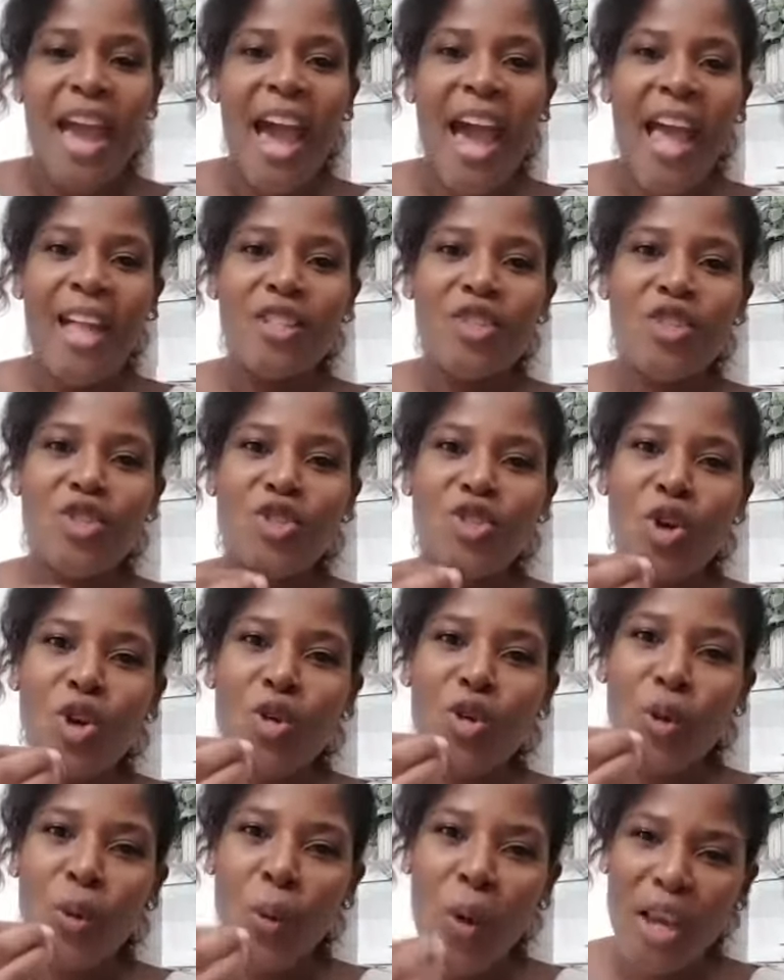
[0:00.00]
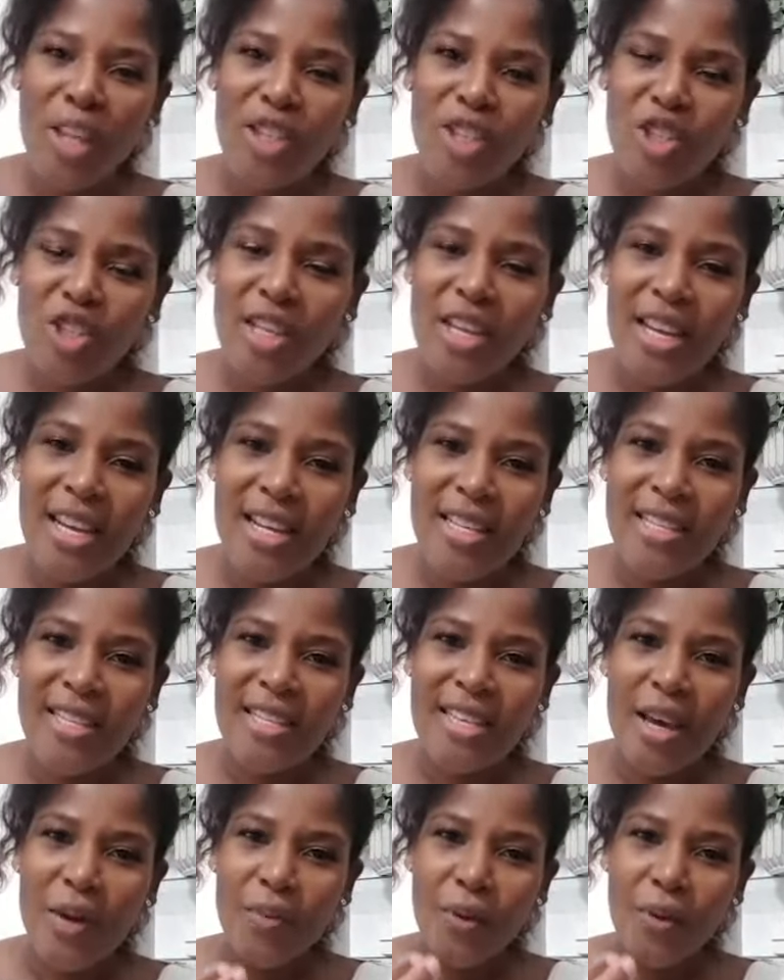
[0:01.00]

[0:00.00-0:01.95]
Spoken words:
And so the question is,